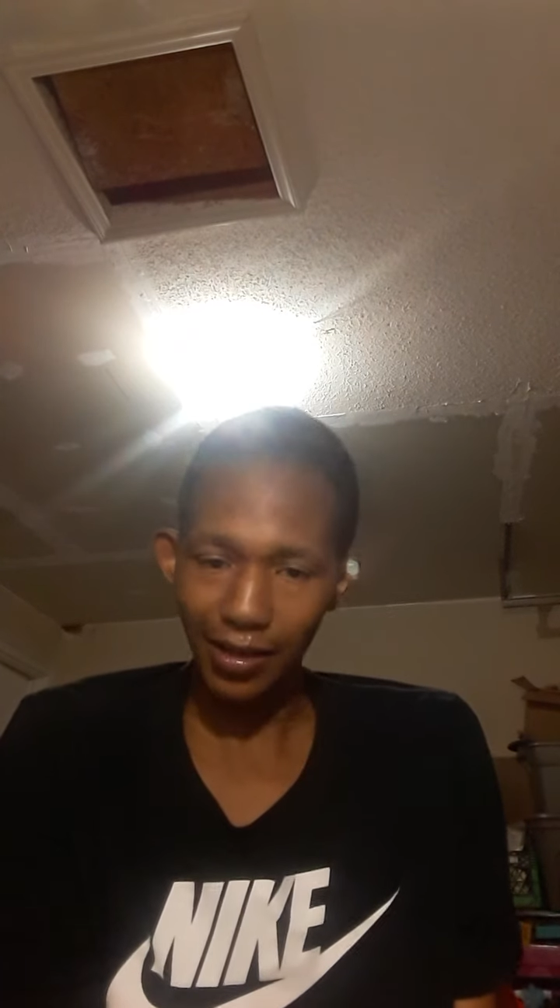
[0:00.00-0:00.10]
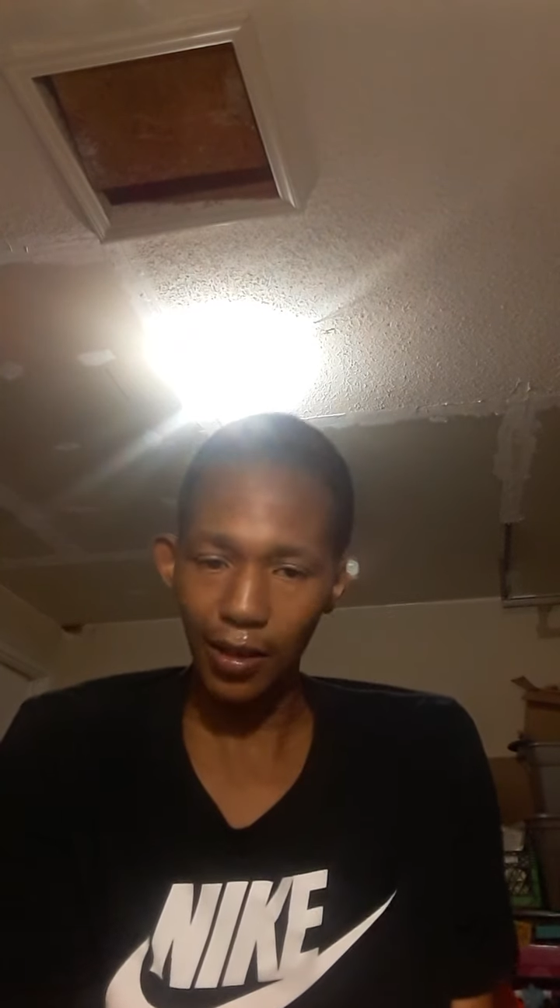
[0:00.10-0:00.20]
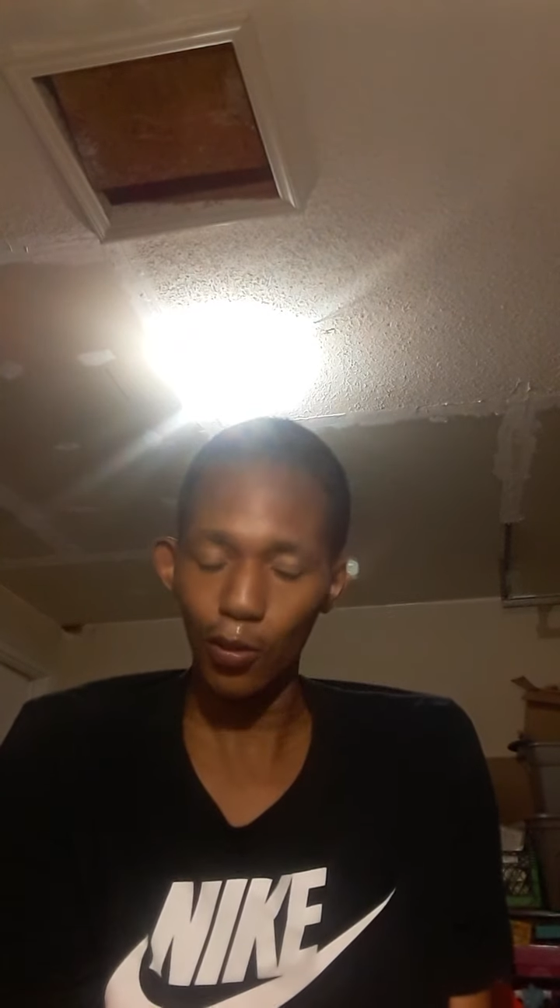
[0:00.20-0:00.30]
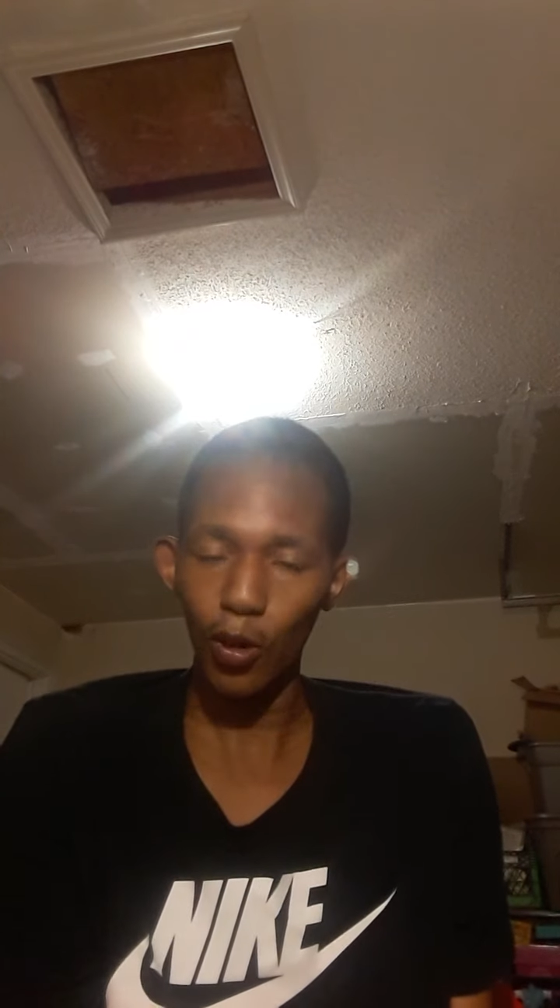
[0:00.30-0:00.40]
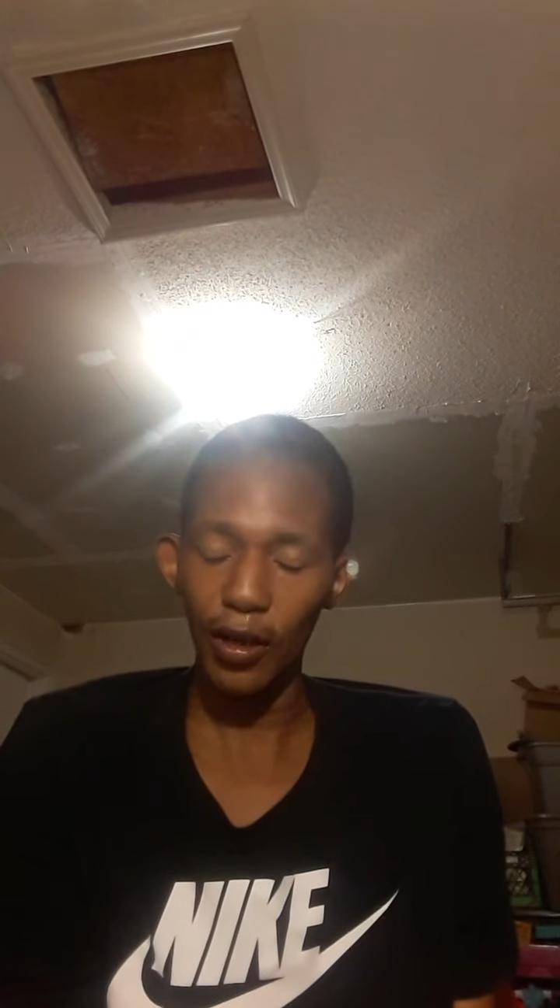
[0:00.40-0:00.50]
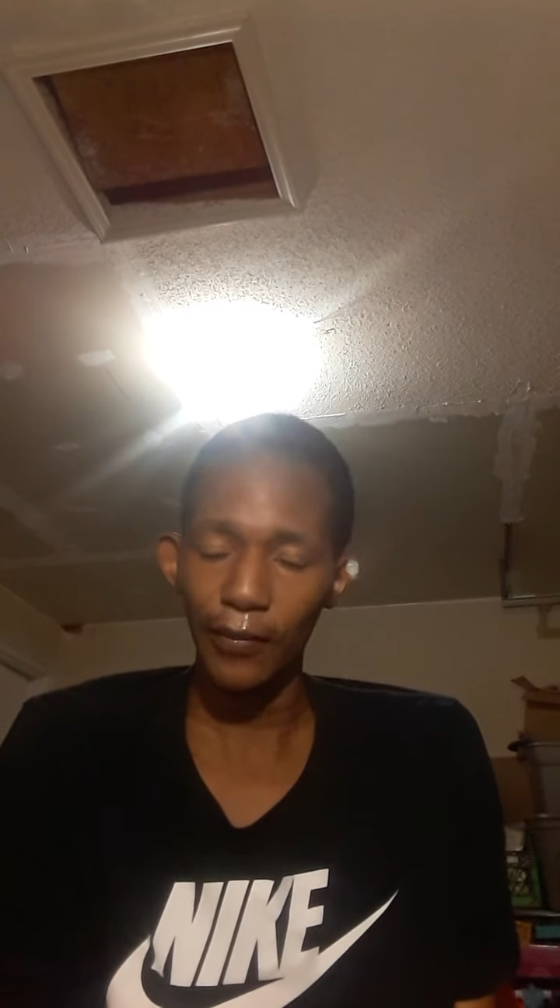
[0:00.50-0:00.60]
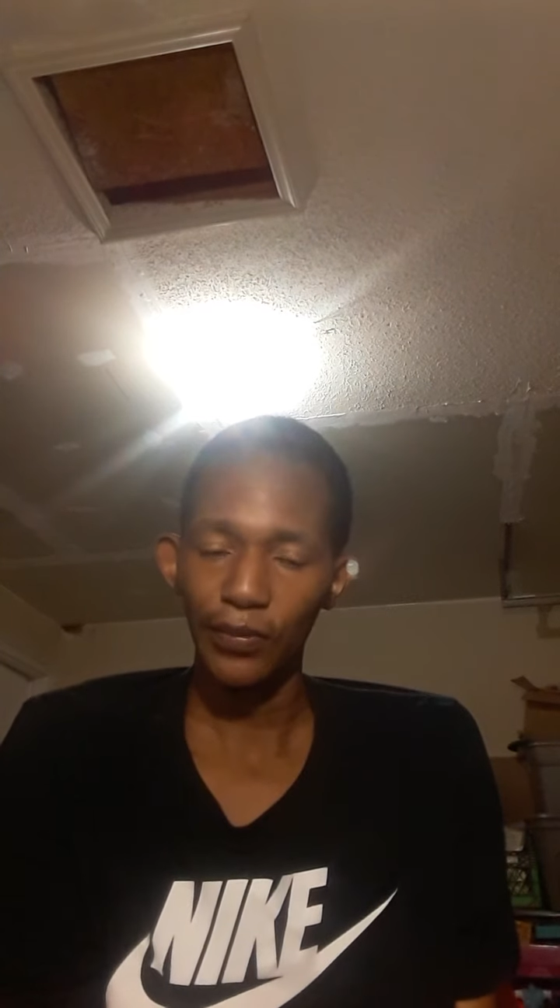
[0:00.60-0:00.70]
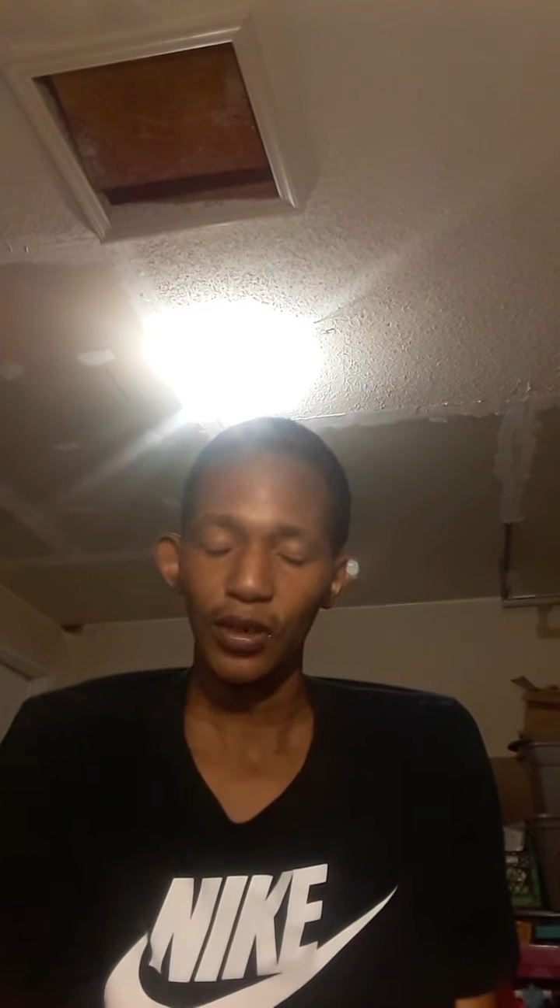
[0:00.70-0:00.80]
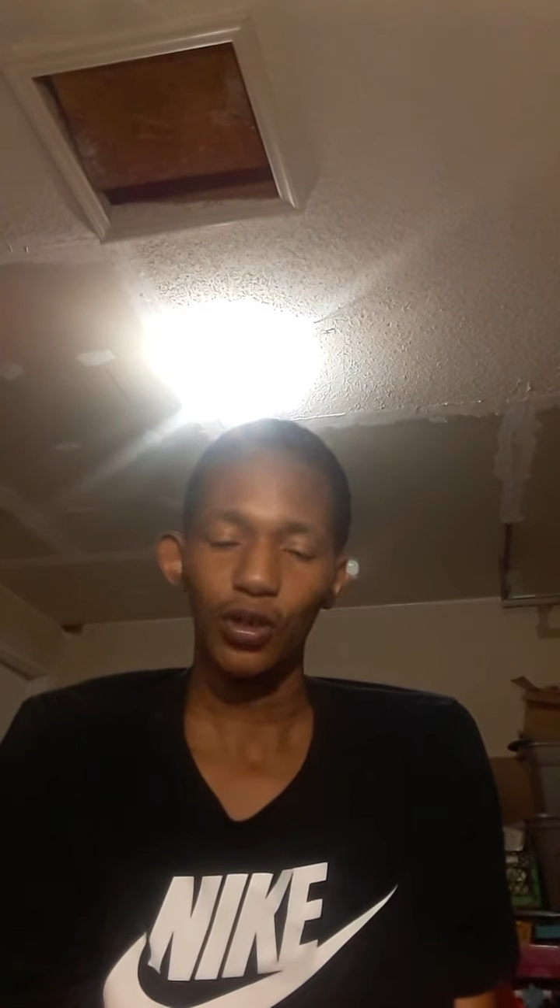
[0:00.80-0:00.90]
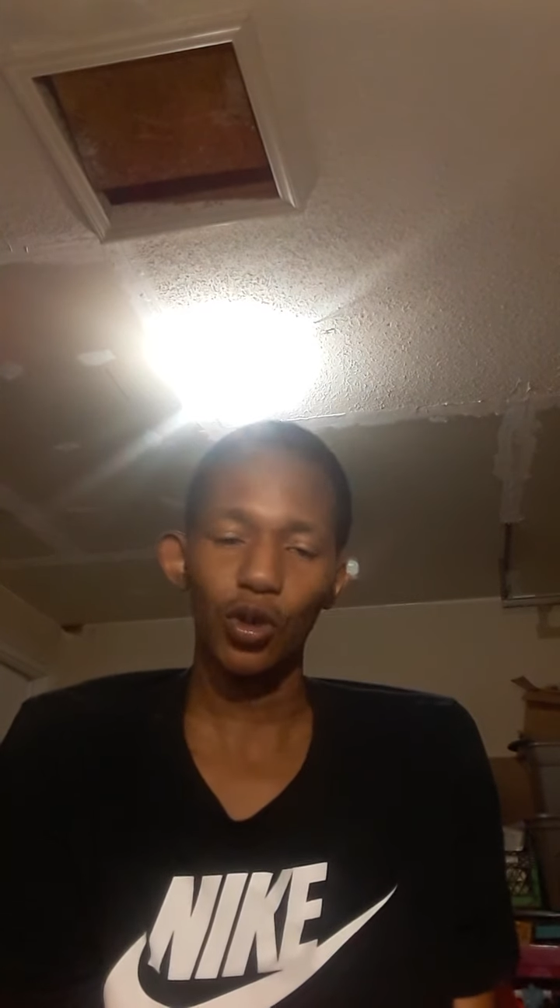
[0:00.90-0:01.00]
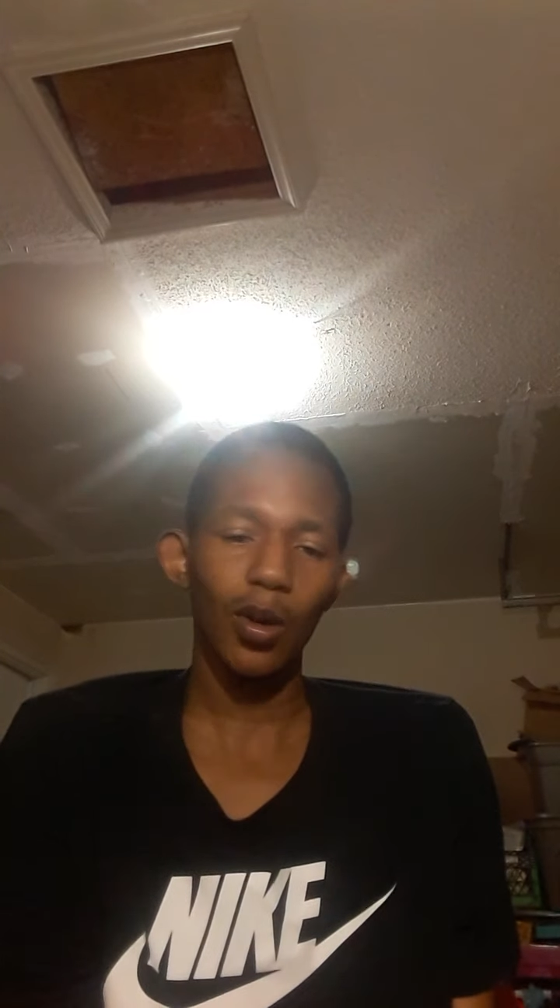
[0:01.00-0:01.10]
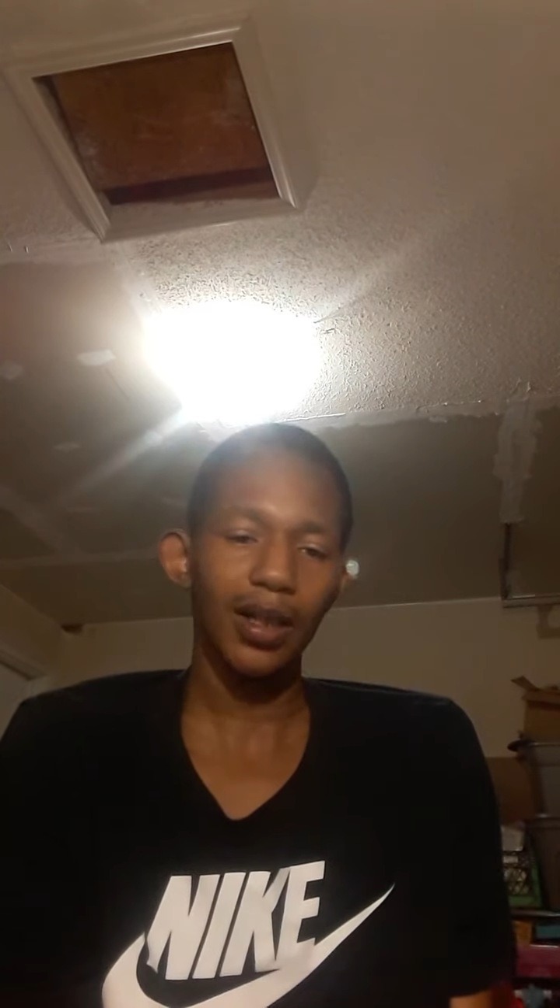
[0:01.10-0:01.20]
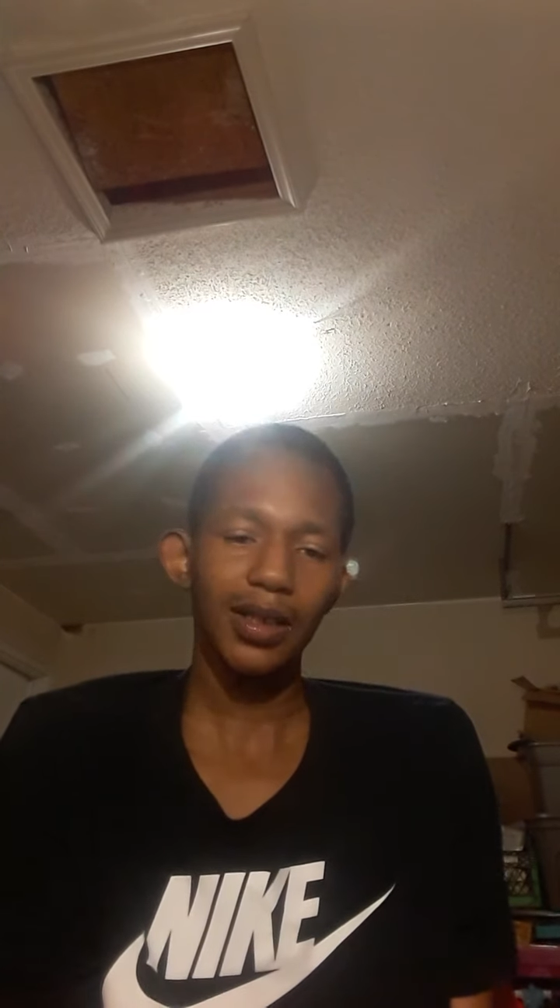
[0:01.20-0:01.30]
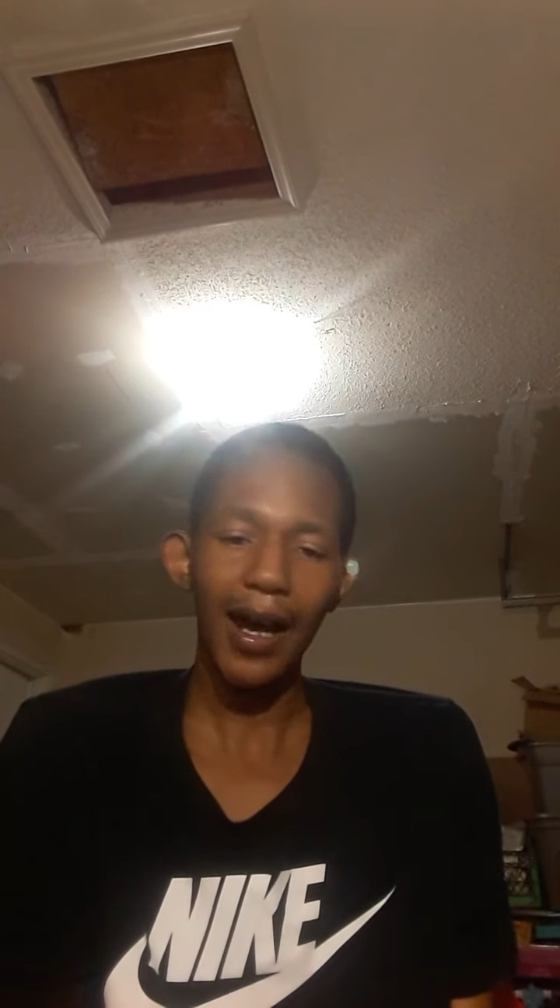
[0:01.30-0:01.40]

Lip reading: you attack your